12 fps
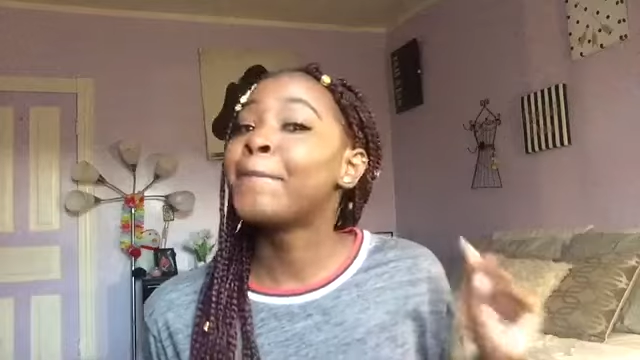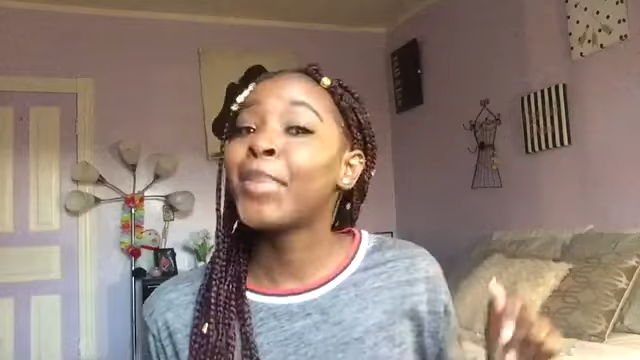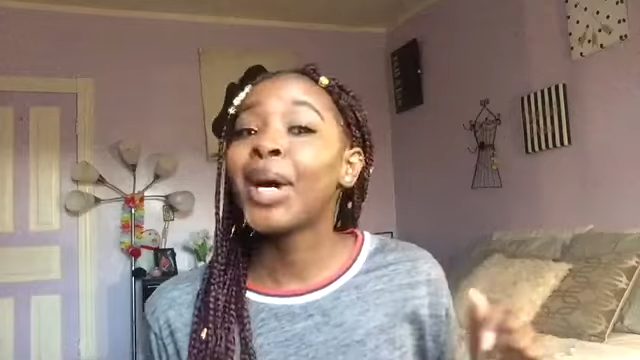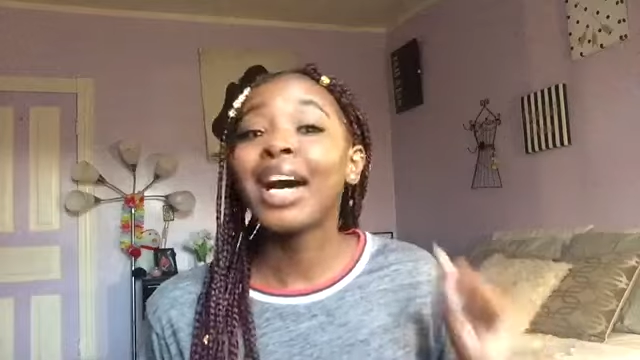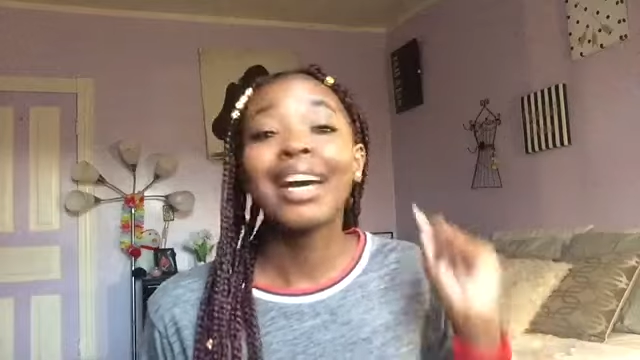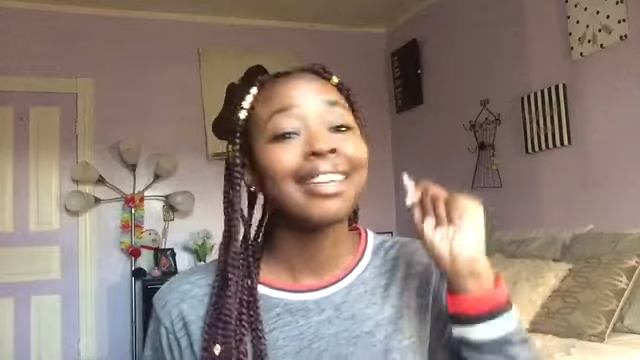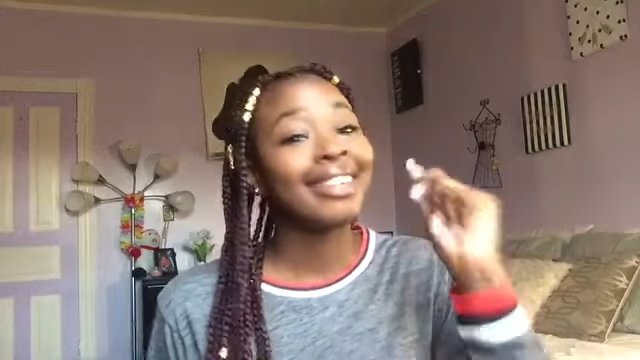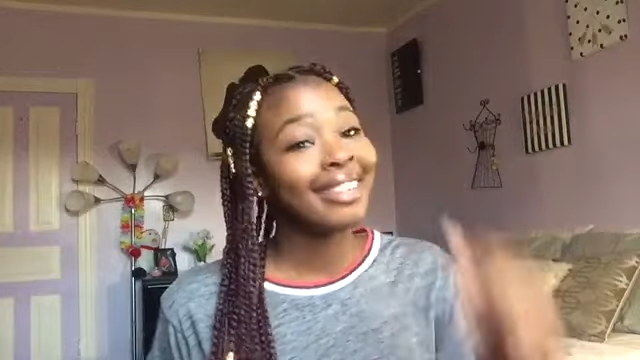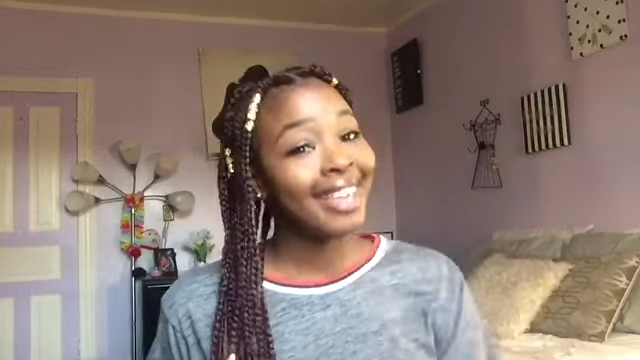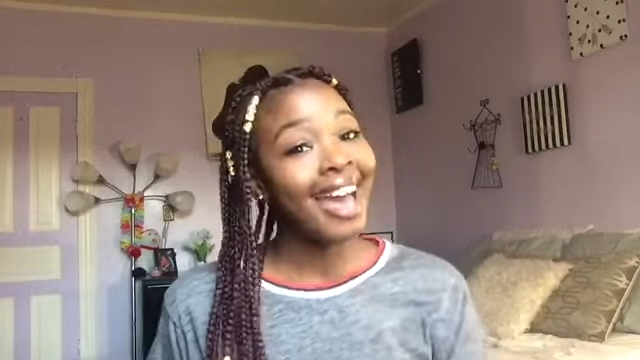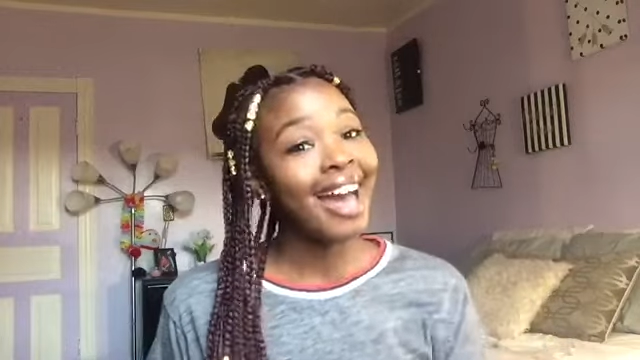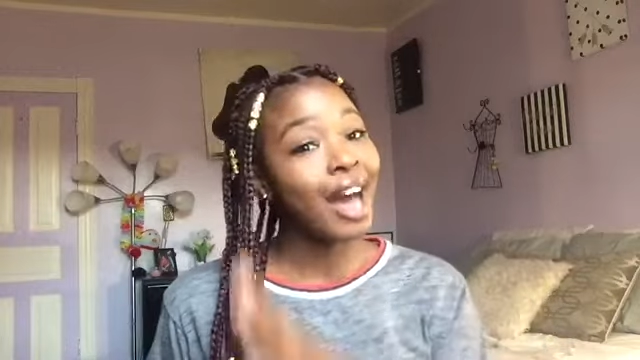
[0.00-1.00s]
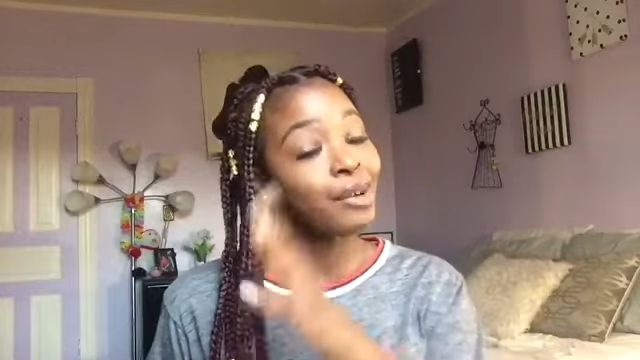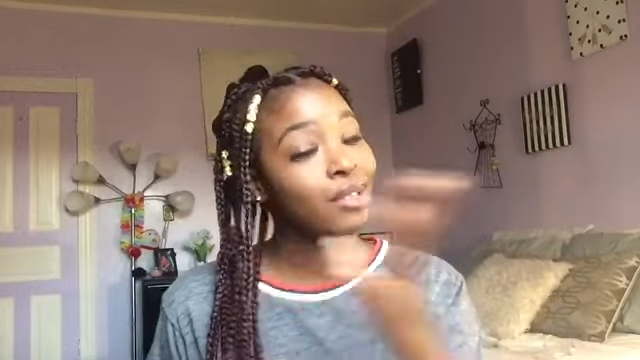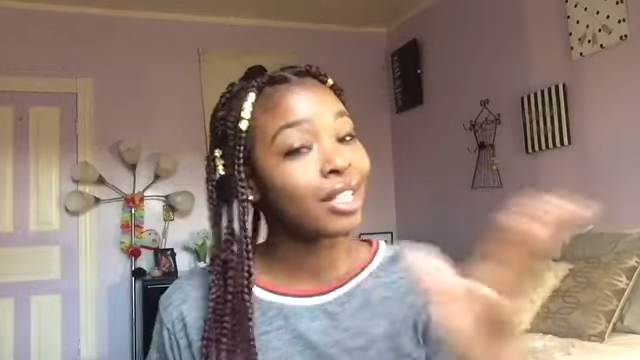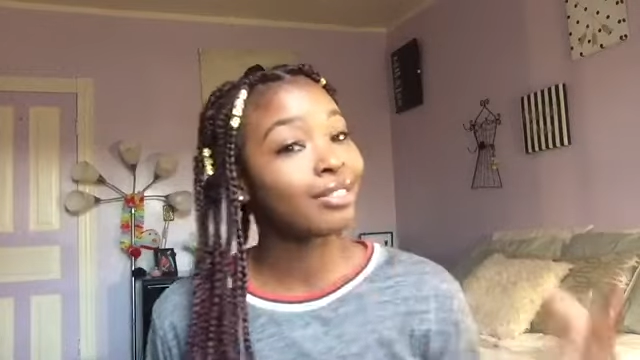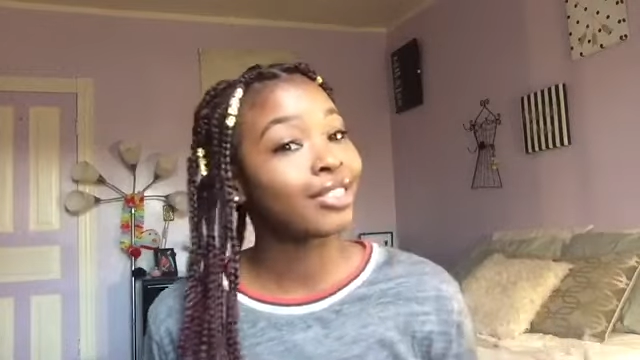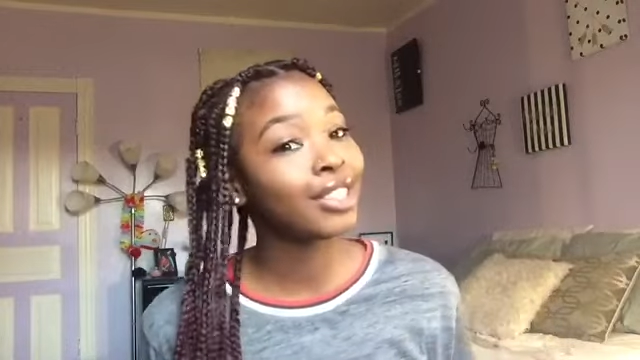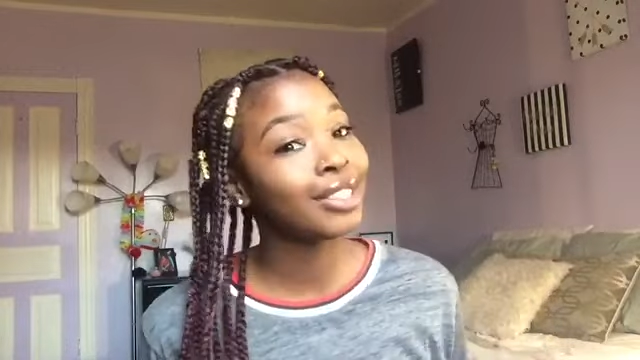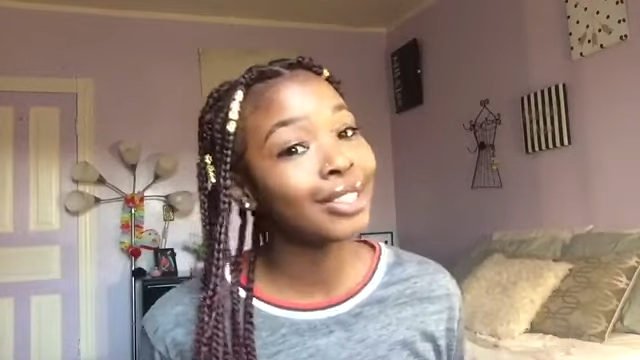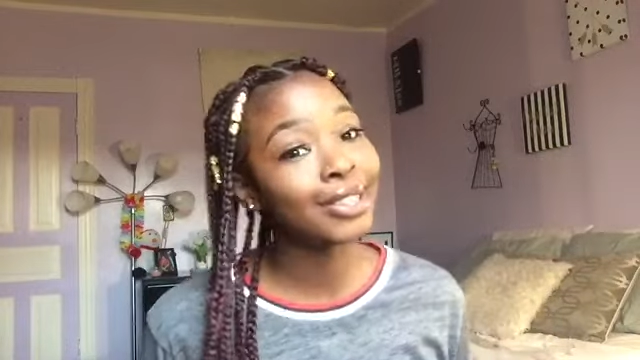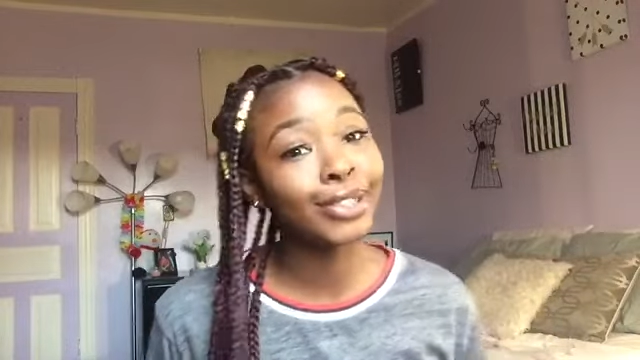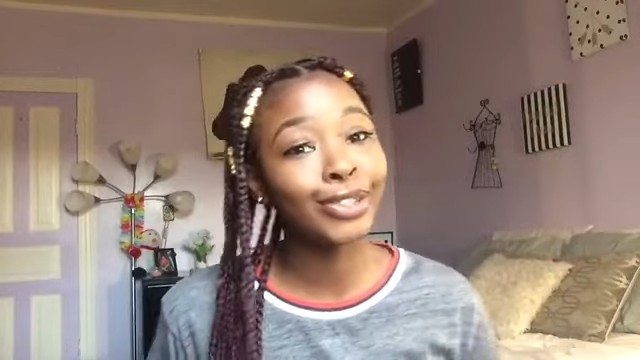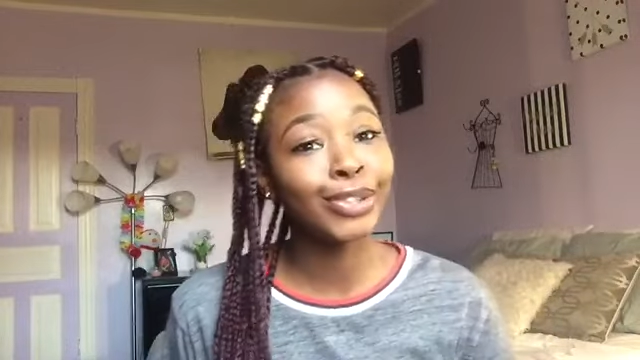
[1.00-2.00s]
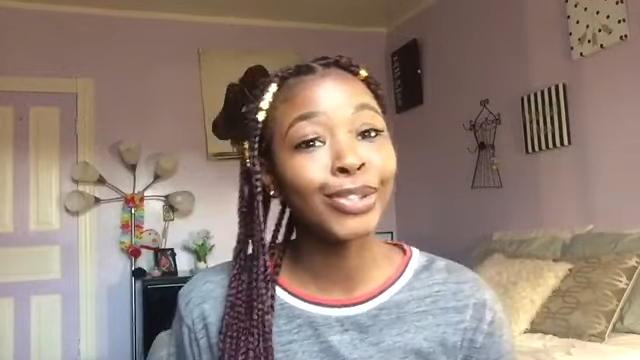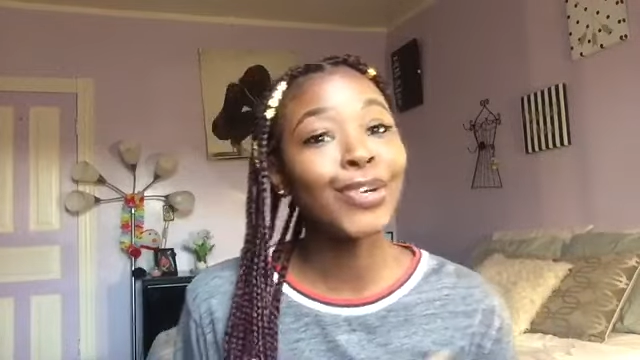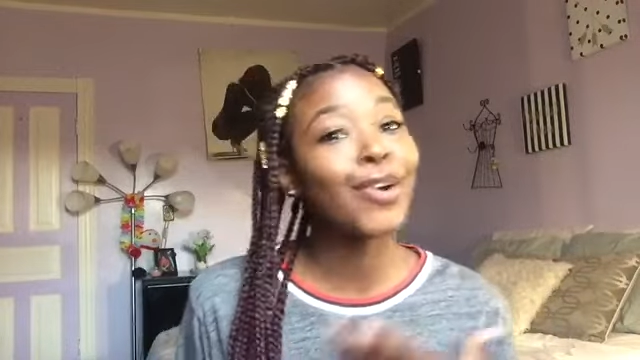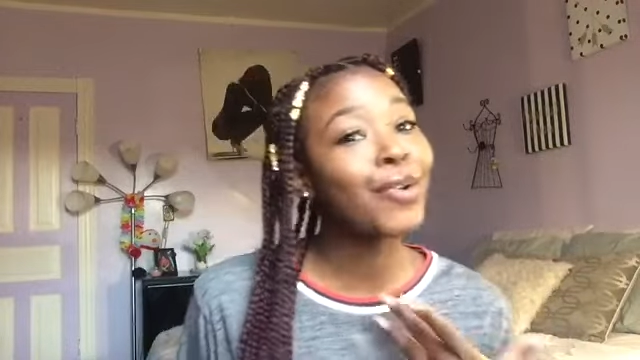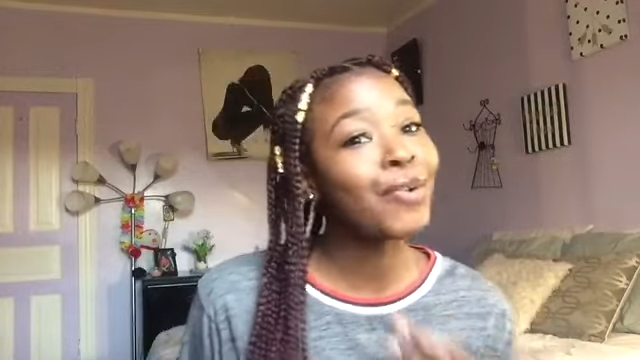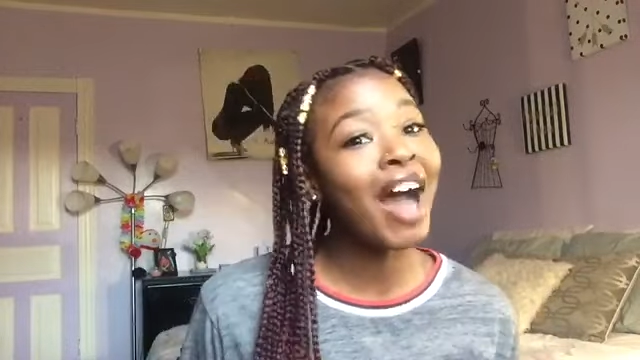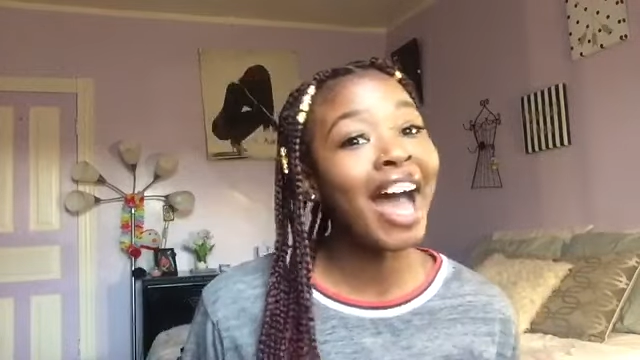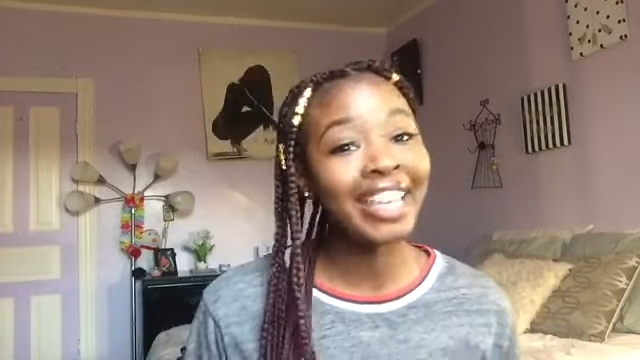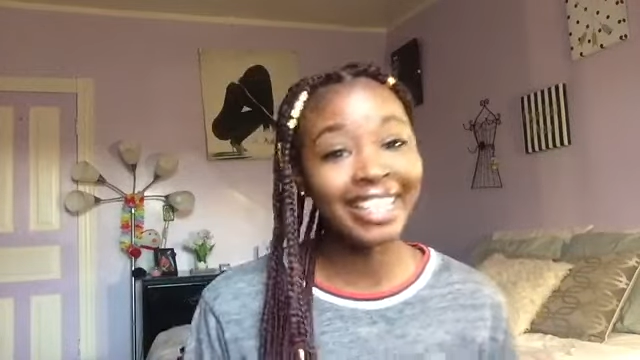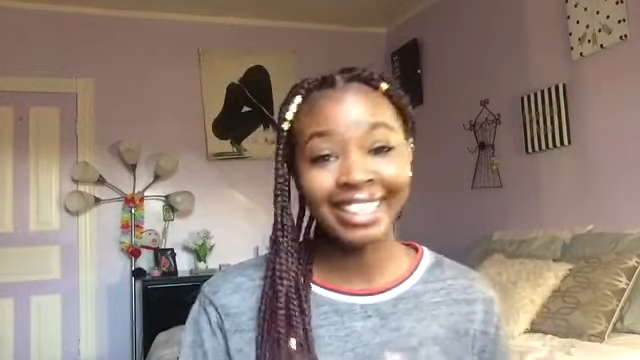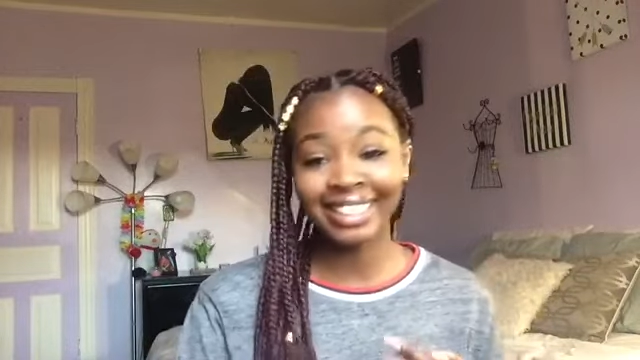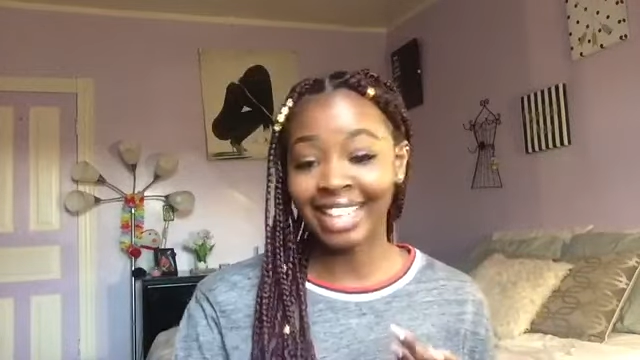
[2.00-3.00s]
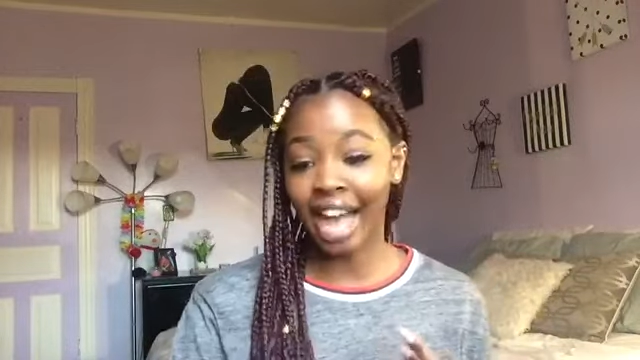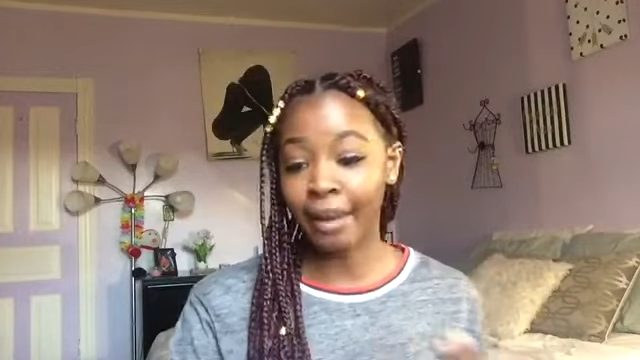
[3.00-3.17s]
But yeah, I would love to go to Hawaii.